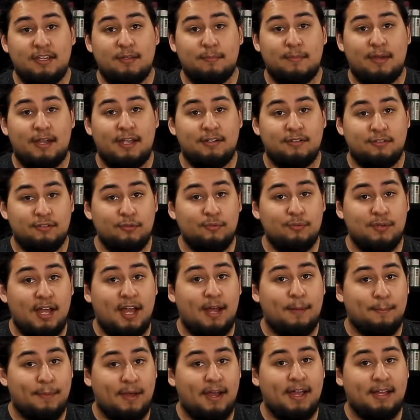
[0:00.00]
in my do
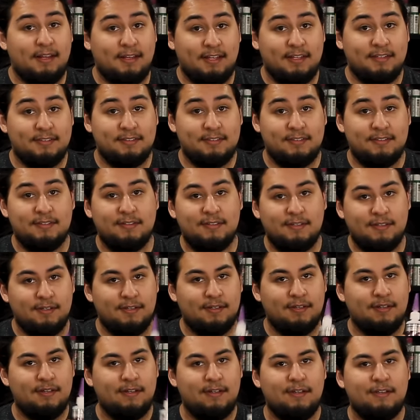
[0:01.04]
not buy list.
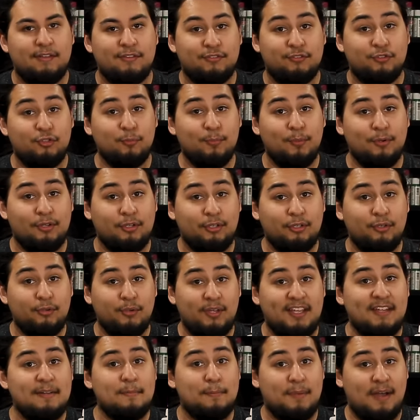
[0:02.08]
Super glue
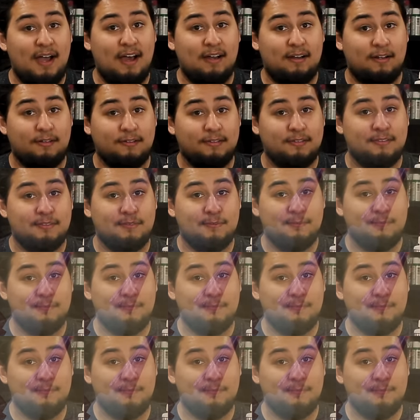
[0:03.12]
in bottles.